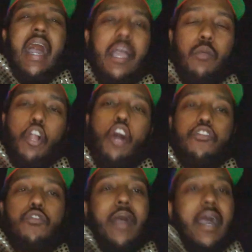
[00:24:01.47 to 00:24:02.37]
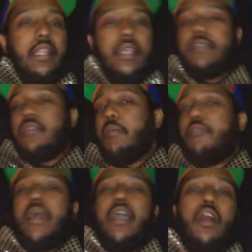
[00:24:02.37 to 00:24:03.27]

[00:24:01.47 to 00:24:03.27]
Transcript: I will also highlight some of my